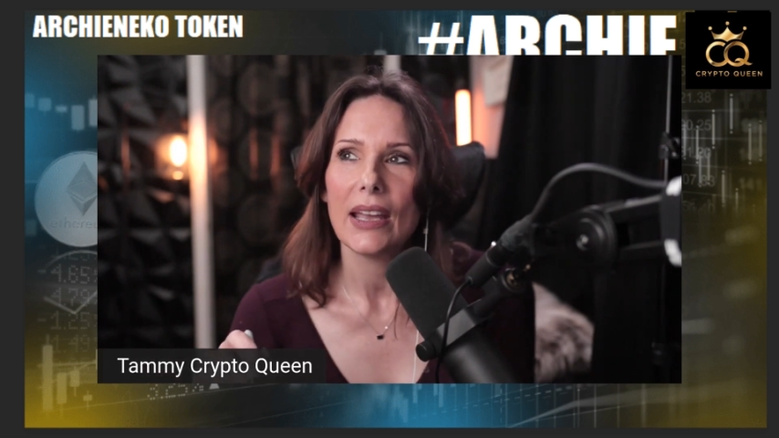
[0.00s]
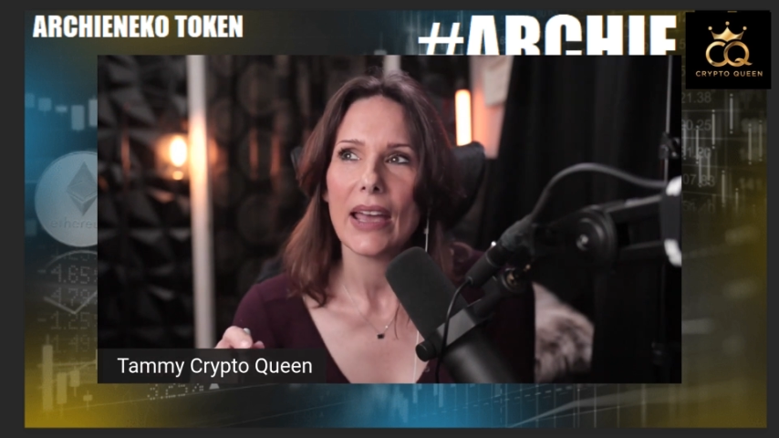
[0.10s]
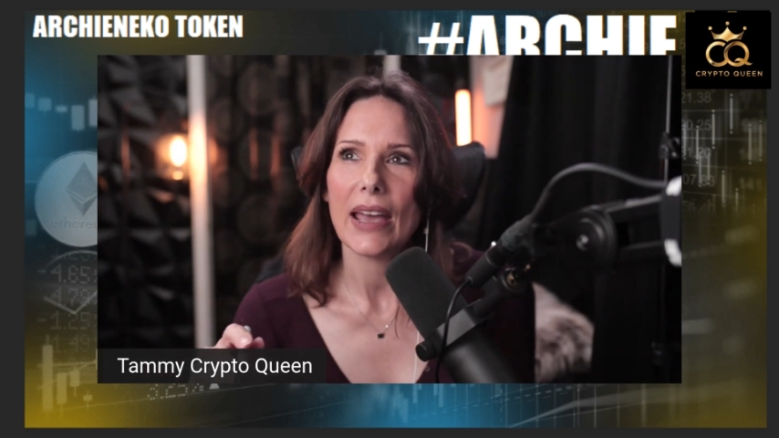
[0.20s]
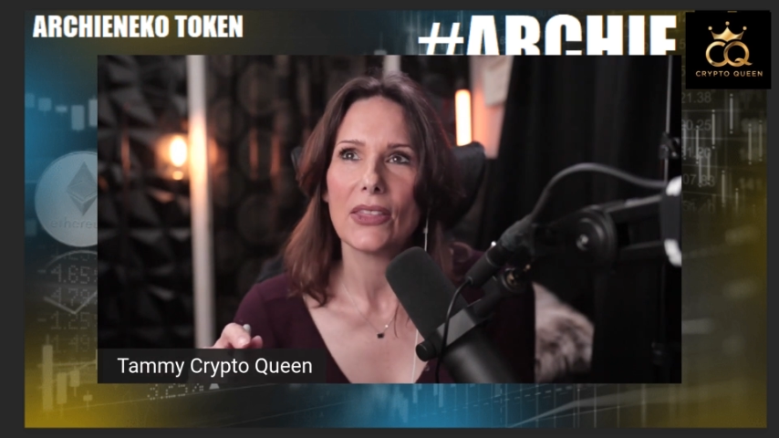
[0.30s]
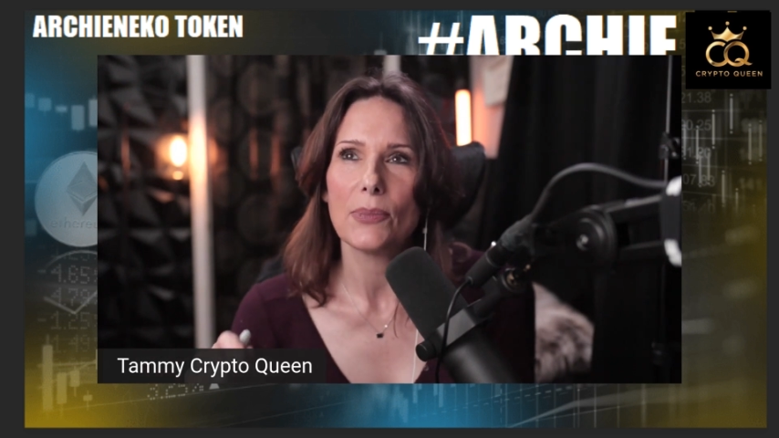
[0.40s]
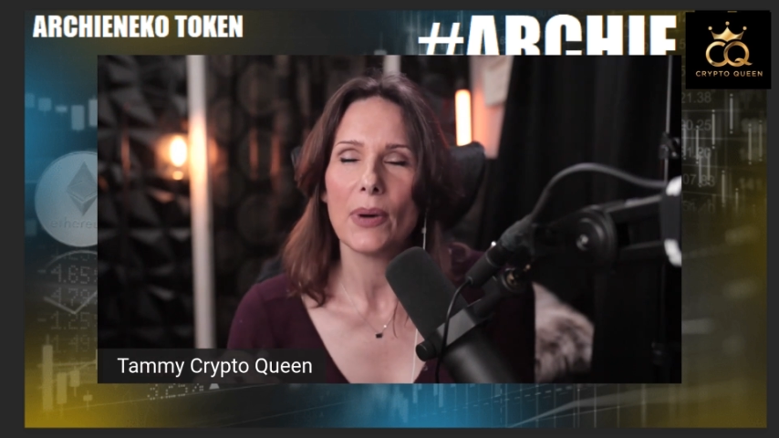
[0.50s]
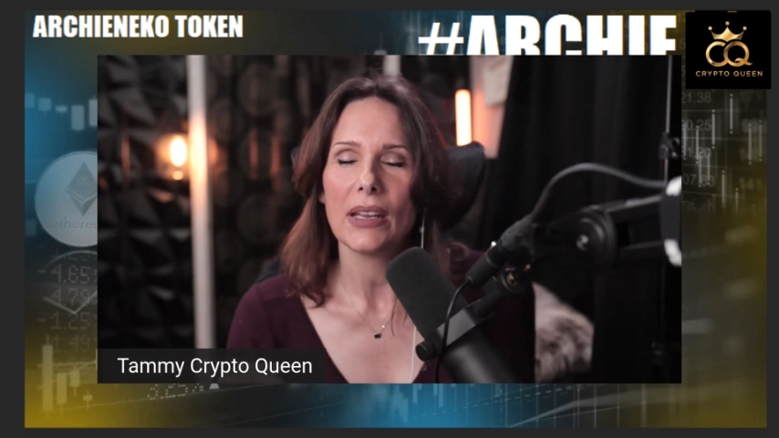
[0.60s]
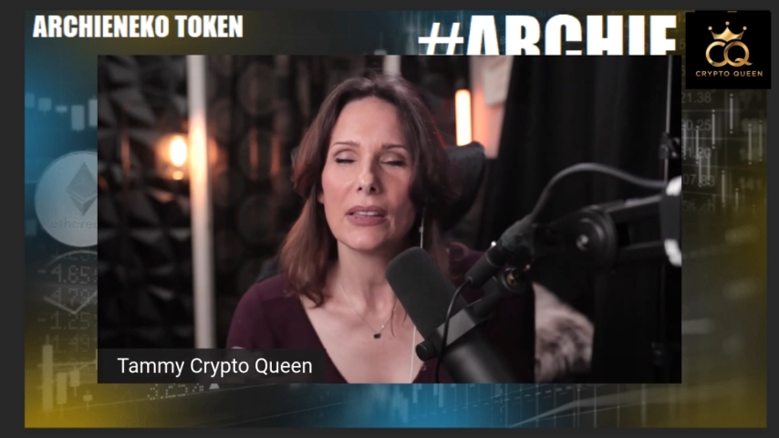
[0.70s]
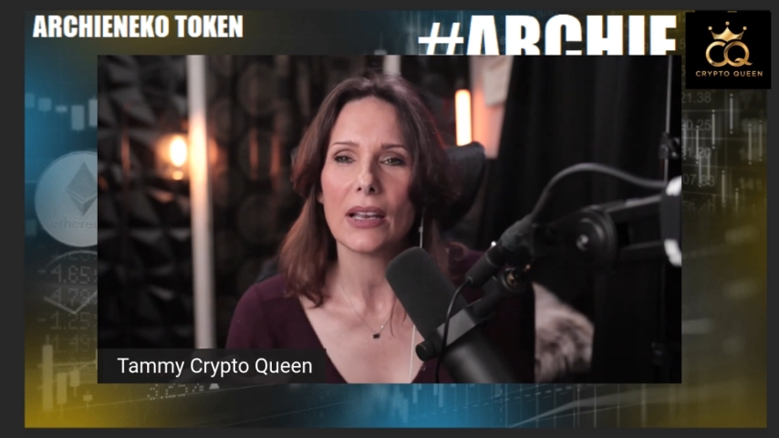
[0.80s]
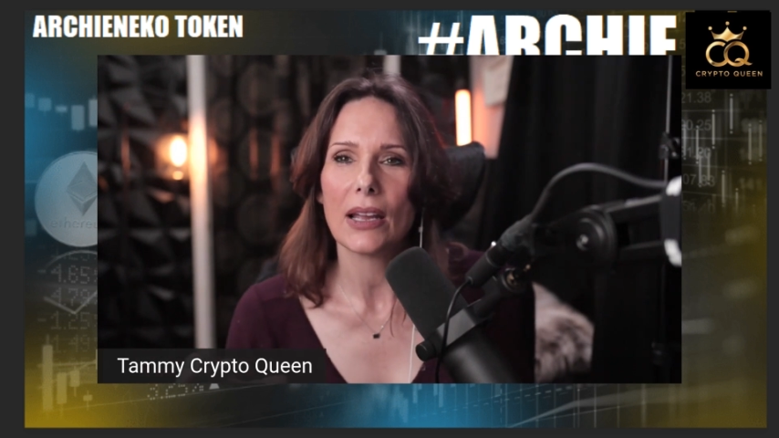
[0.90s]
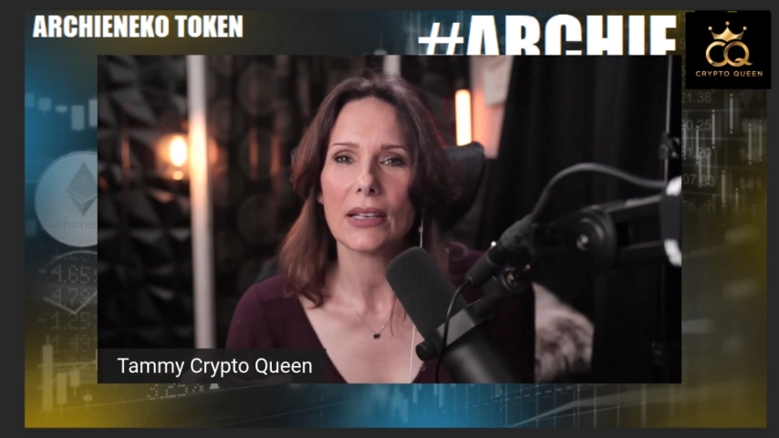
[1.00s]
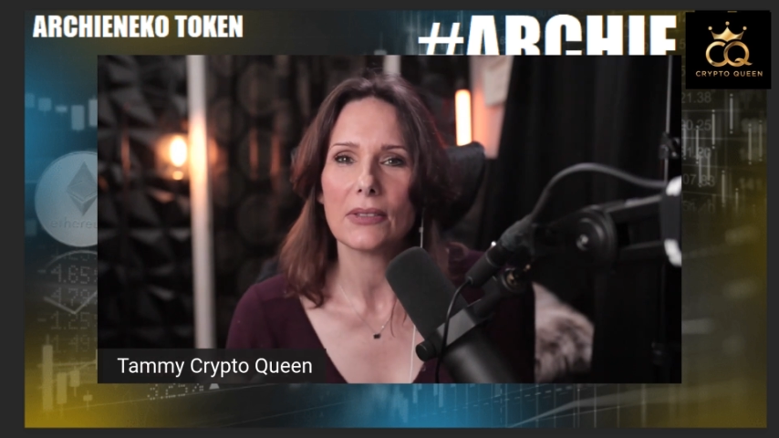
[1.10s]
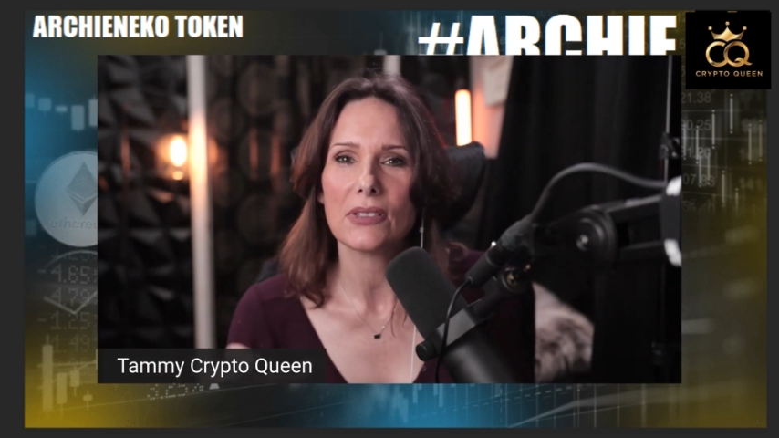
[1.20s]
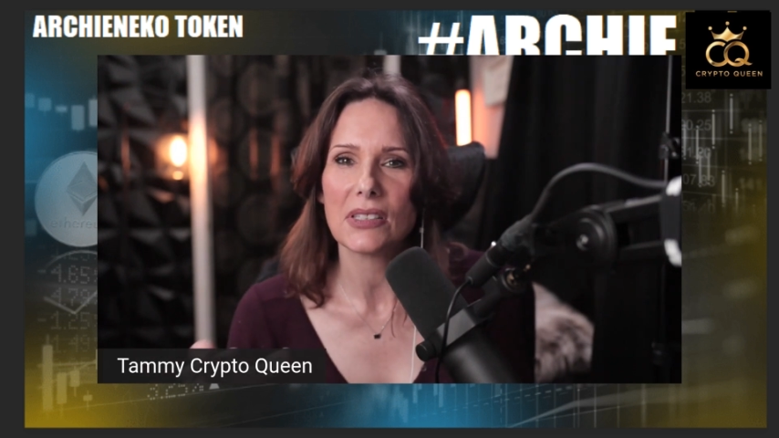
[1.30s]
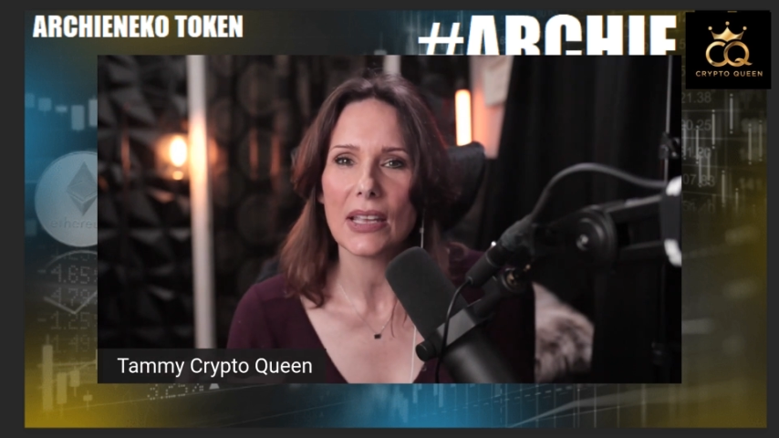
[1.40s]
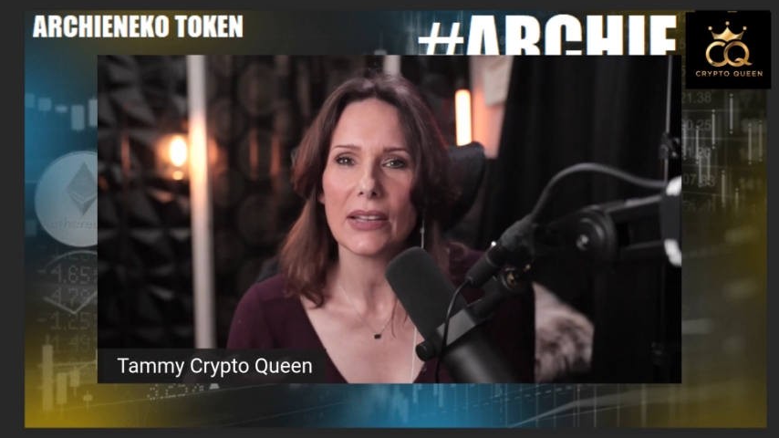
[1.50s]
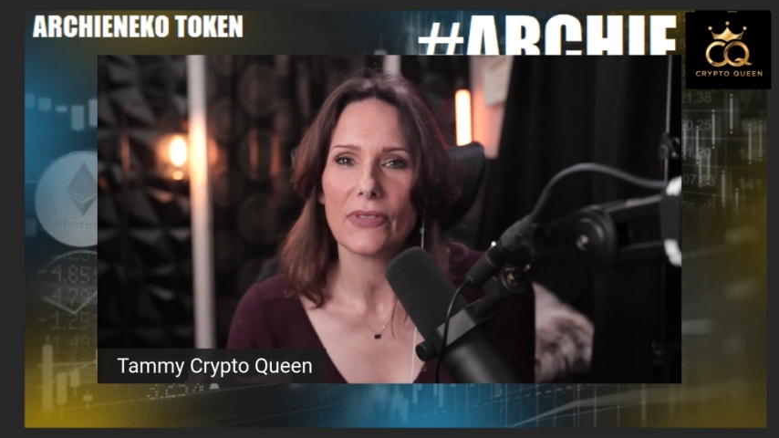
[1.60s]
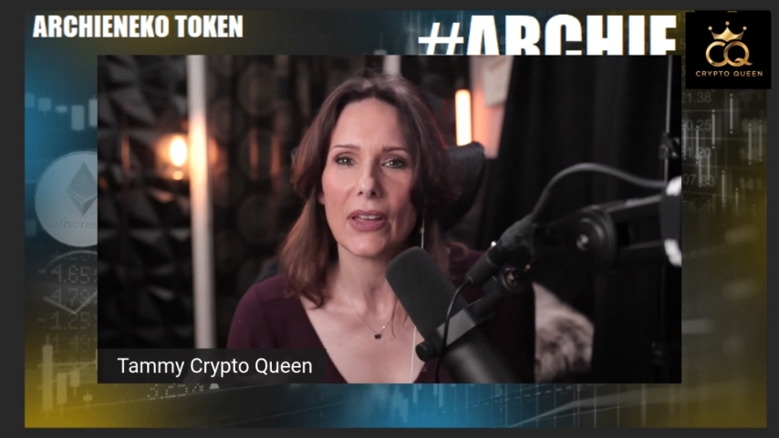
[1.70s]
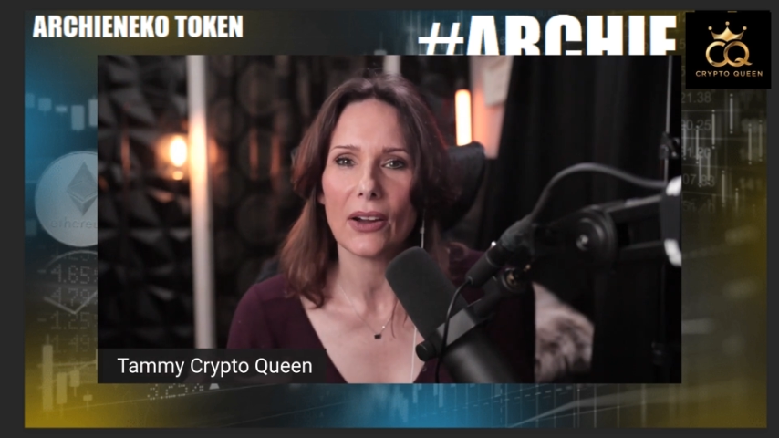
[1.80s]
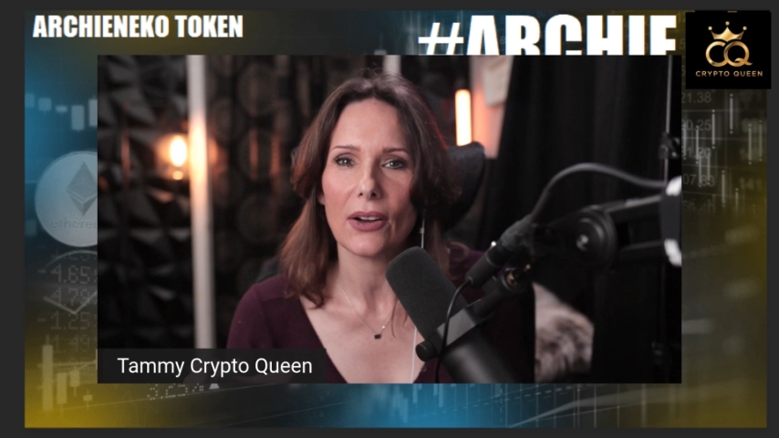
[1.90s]
and the money that I save
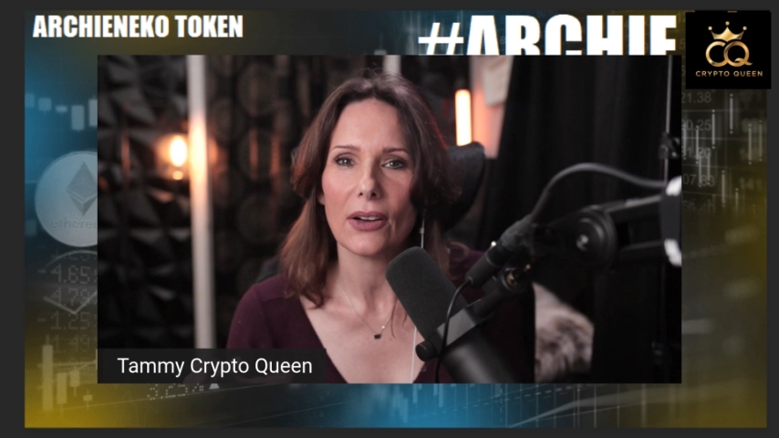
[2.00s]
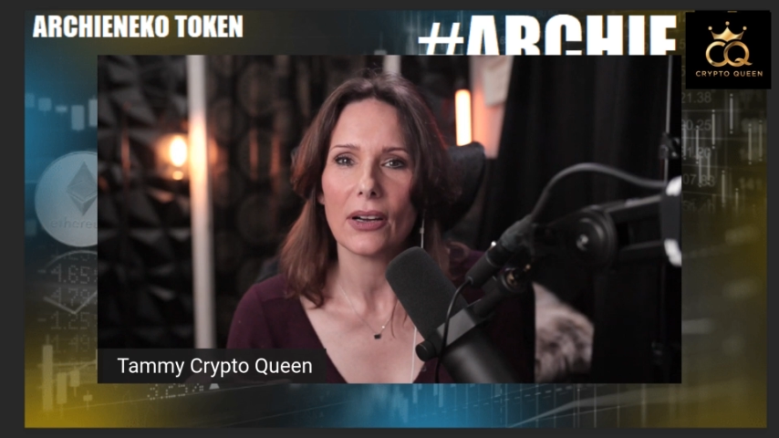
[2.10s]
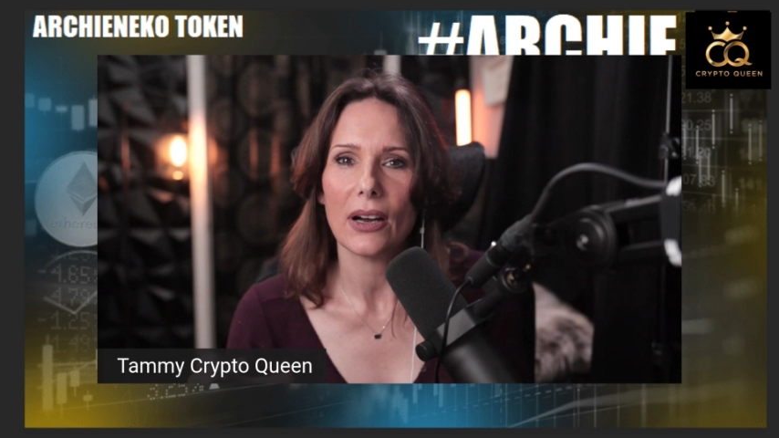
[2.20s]
there,